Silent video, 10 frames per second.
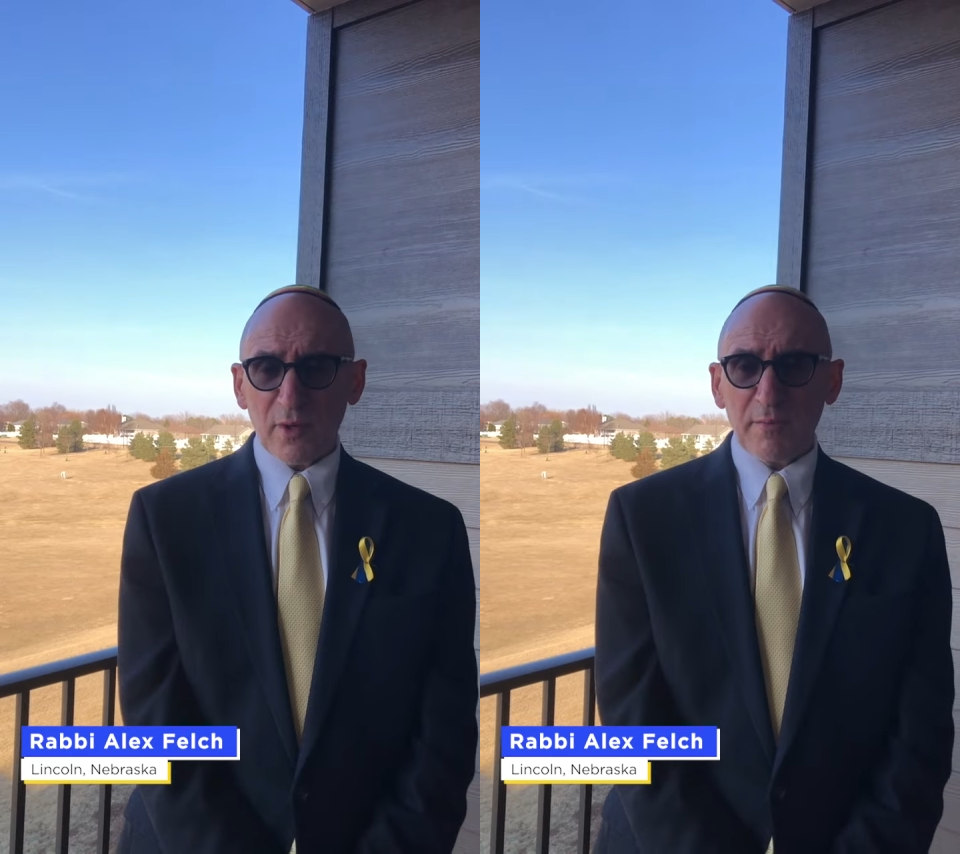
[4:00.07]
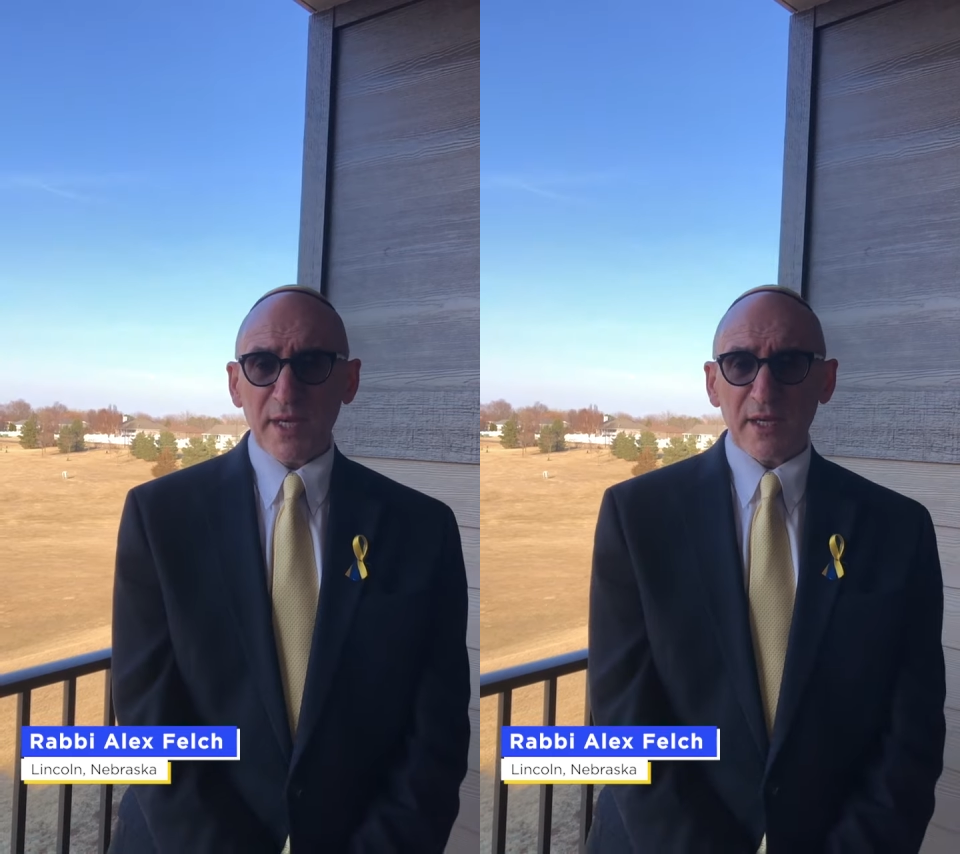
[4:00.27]

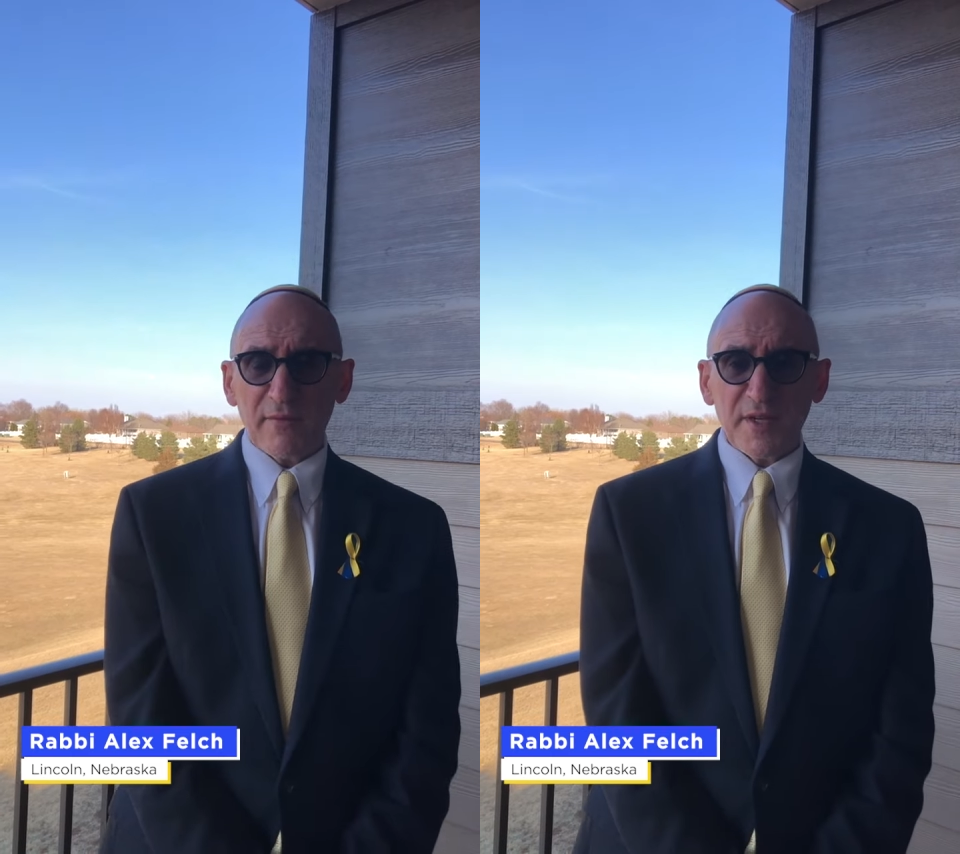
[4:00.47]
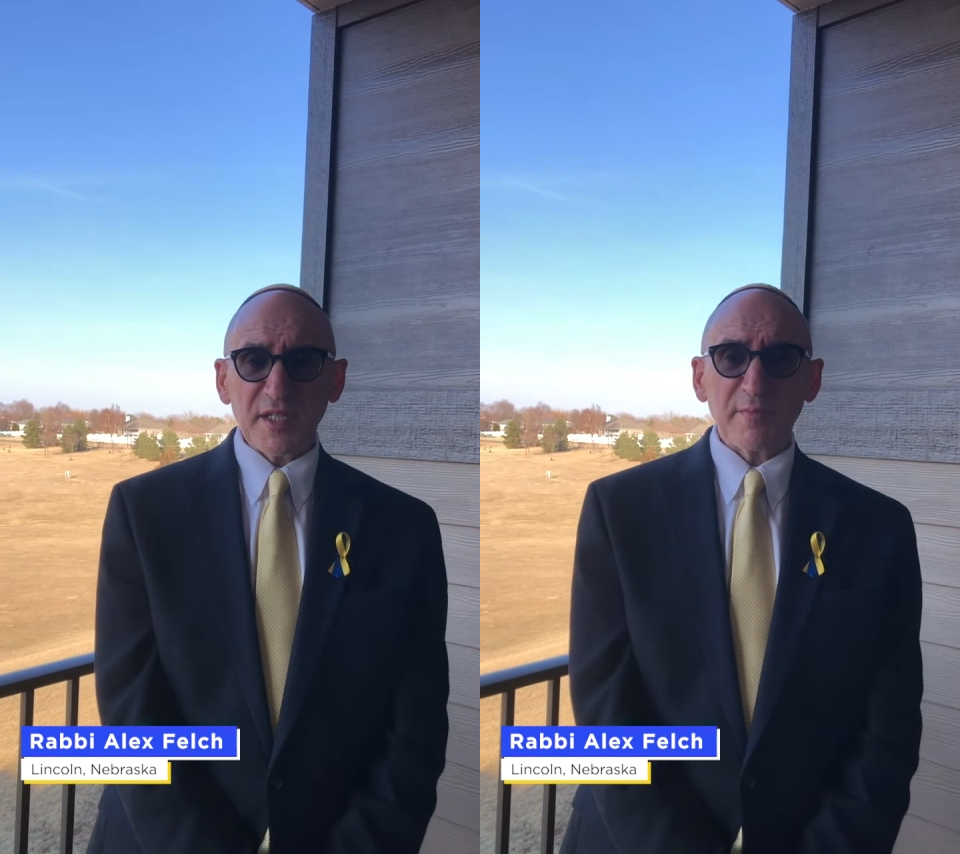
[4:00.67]
well-being
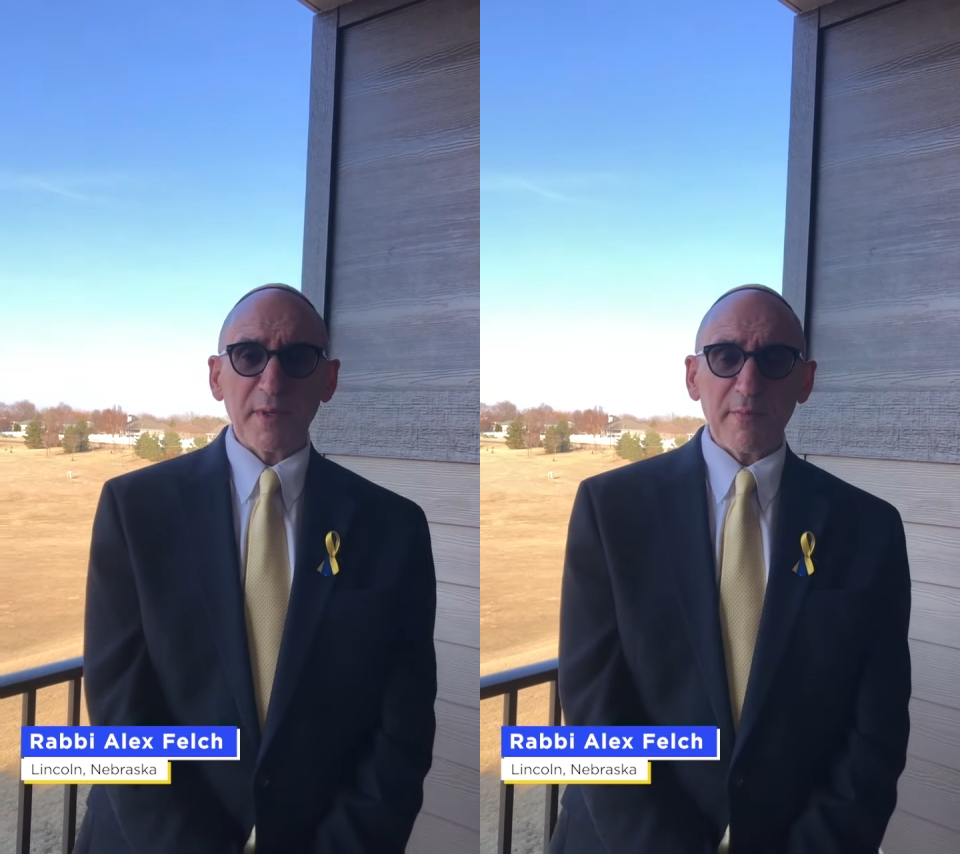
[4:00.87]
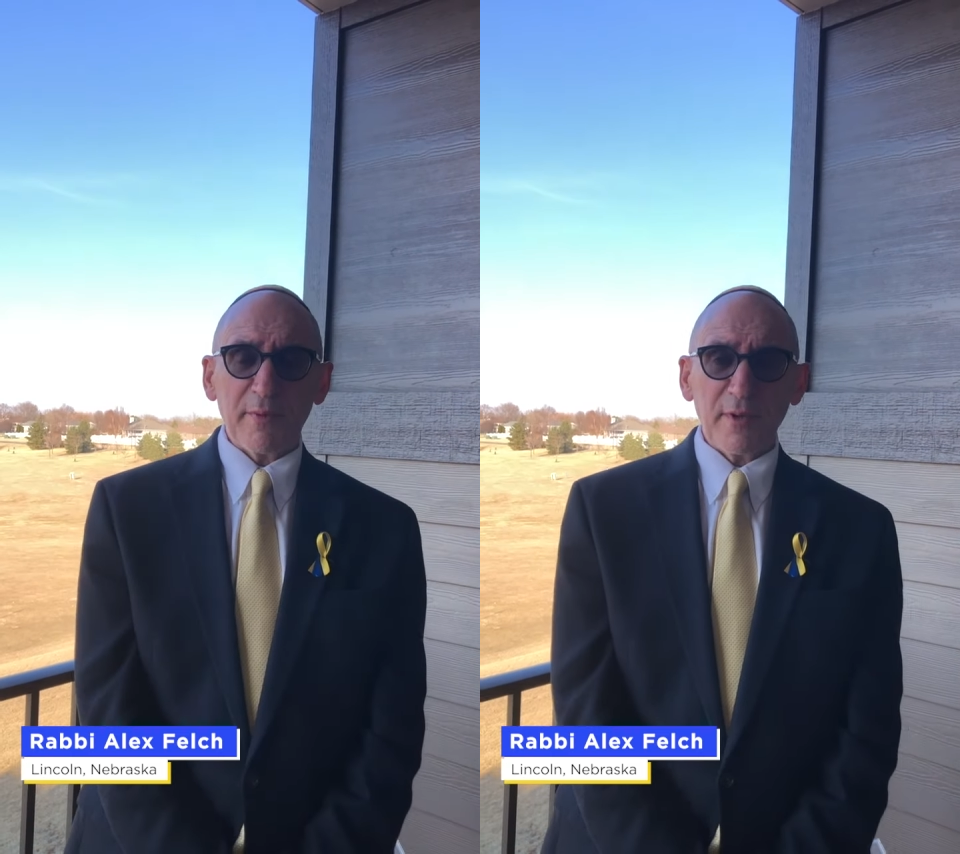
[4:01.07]
of his
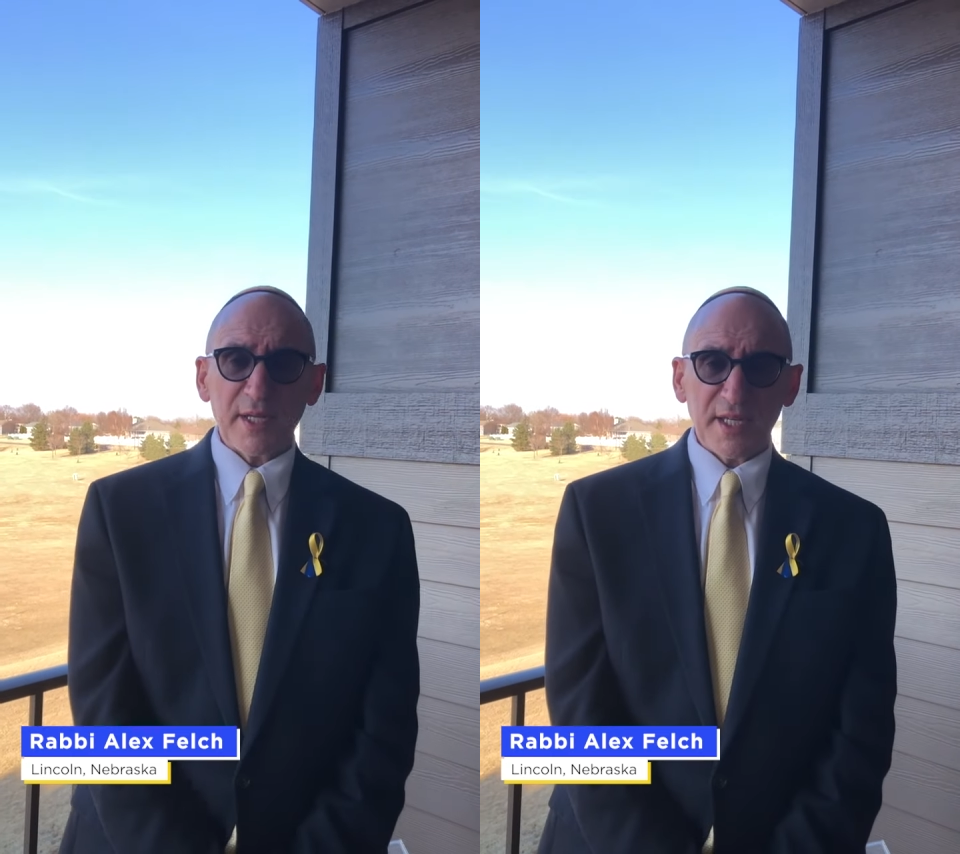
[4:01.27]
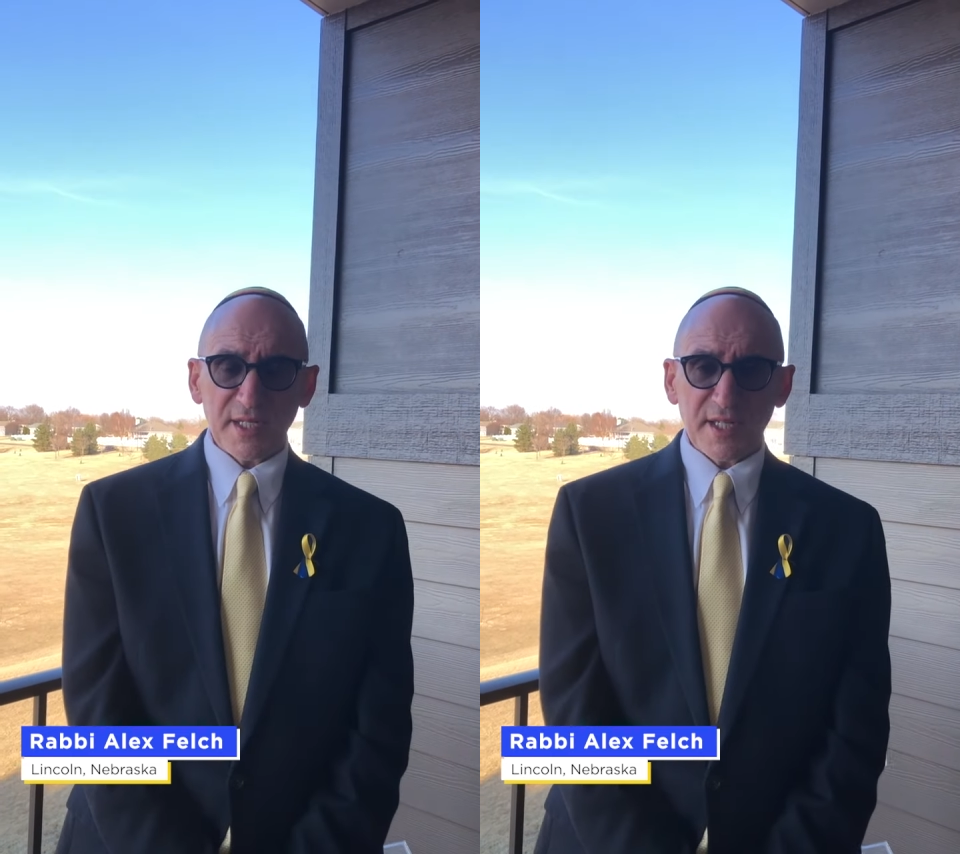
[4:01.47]
people
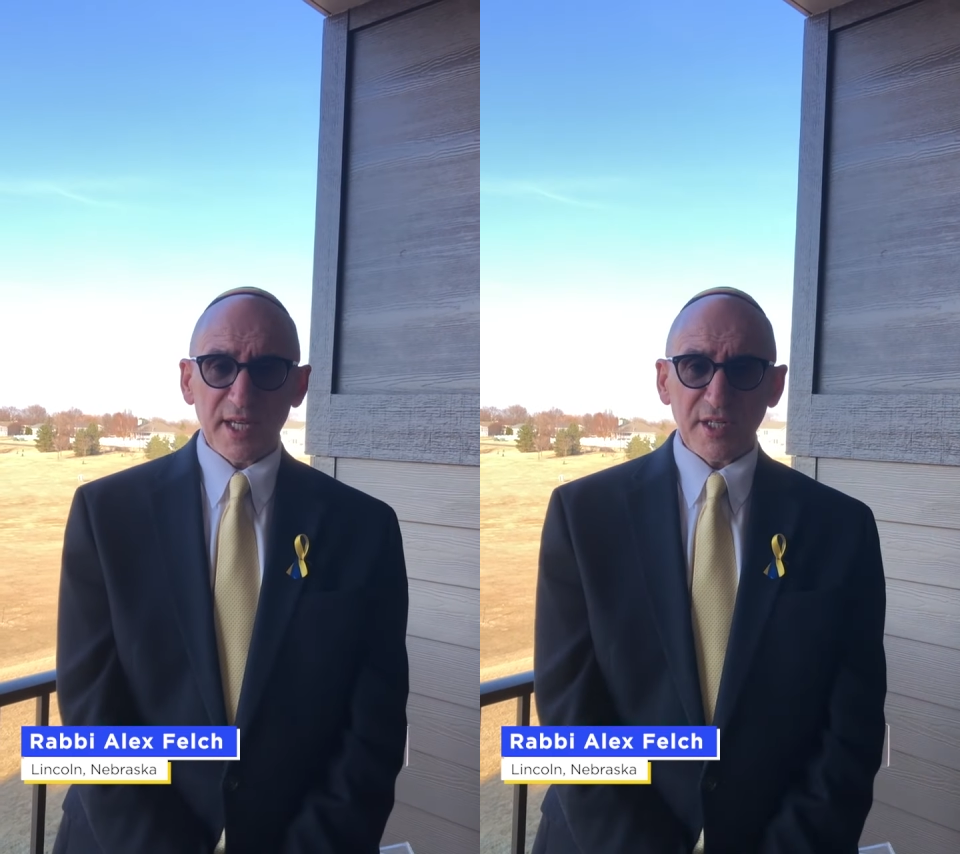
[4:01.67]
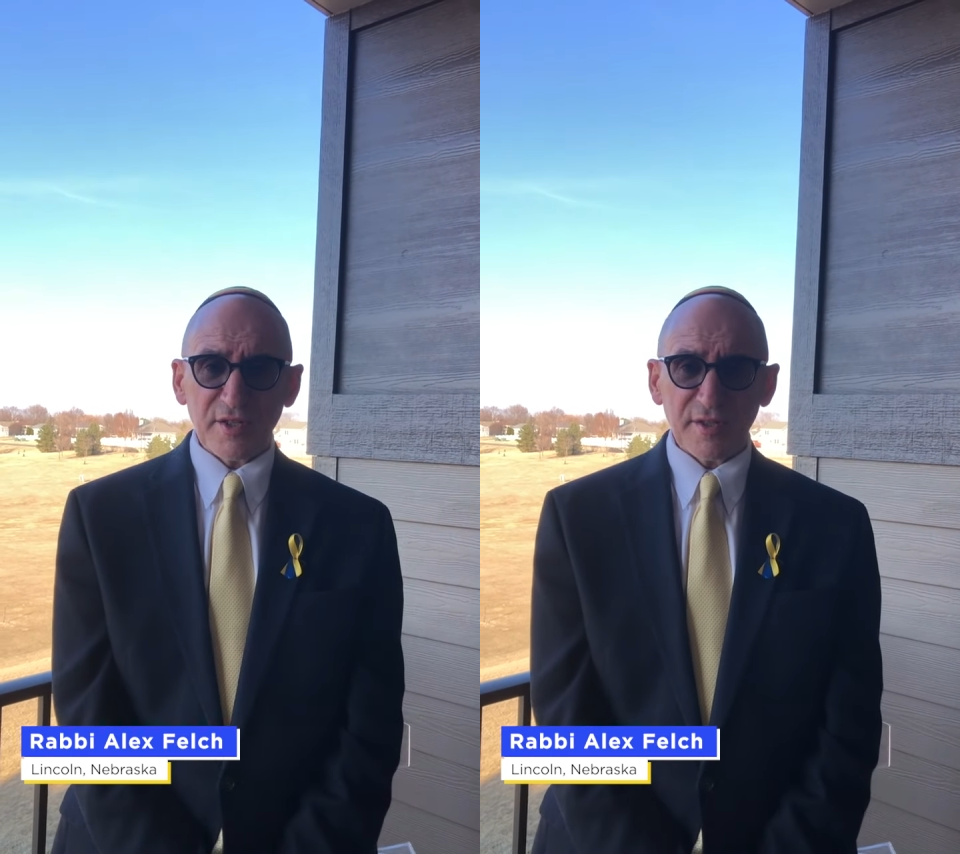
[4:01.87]
and his
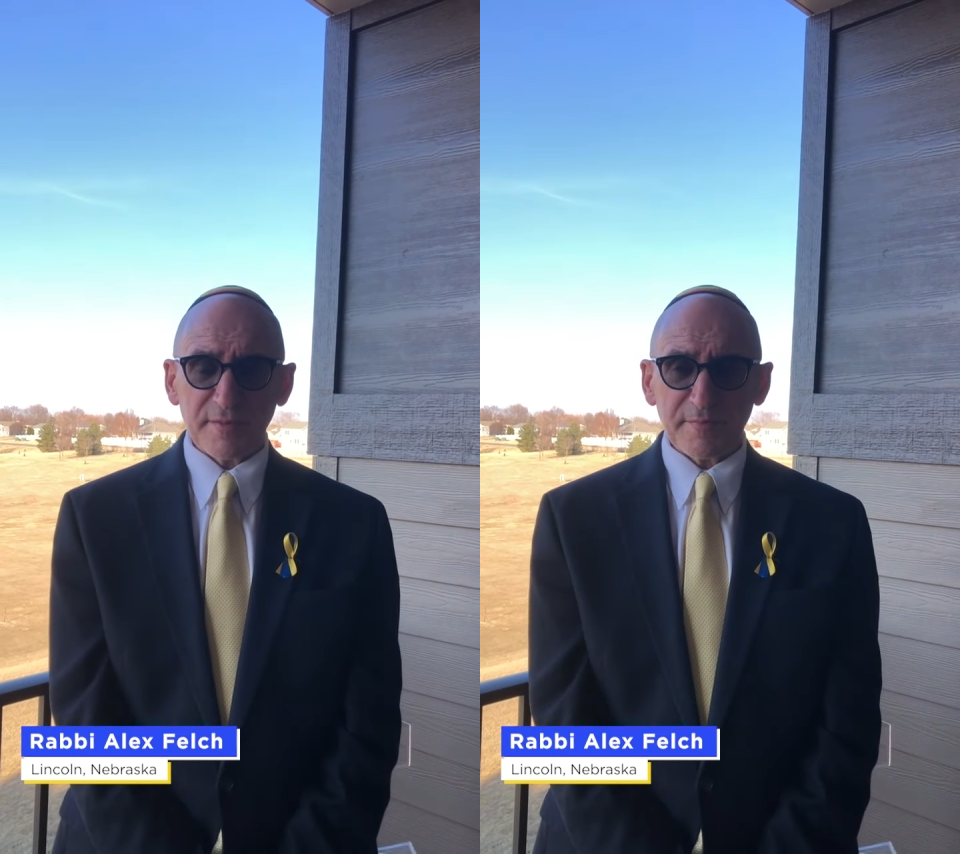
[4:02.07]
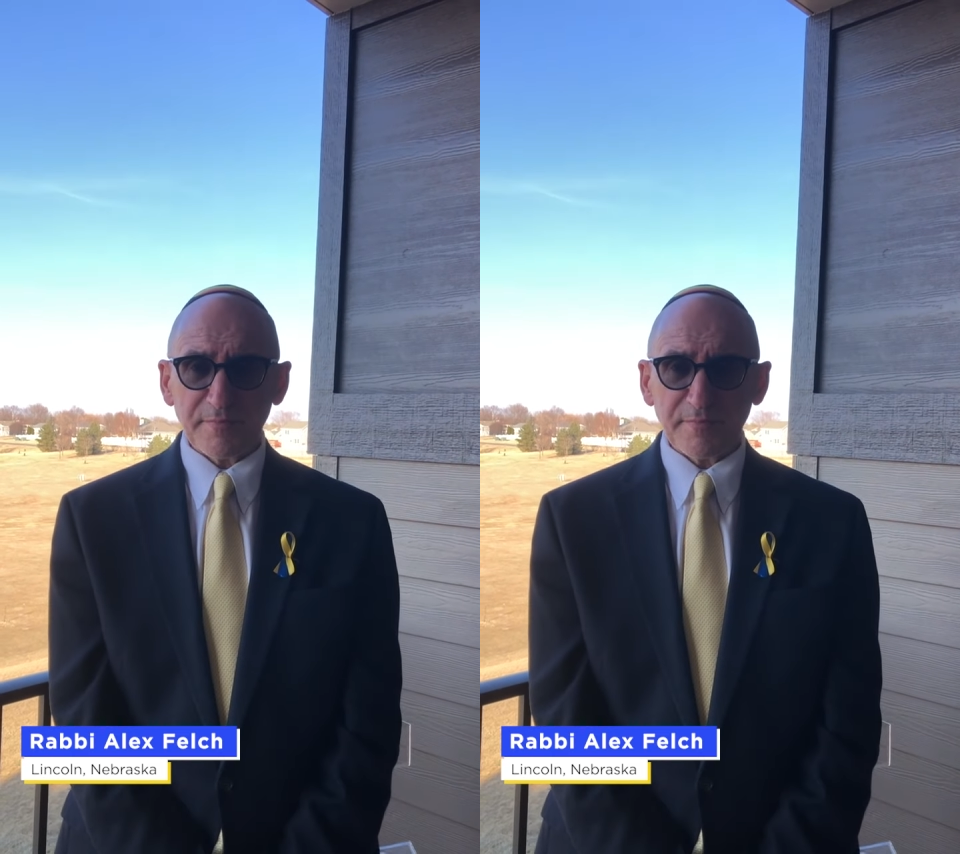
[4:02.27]
nation.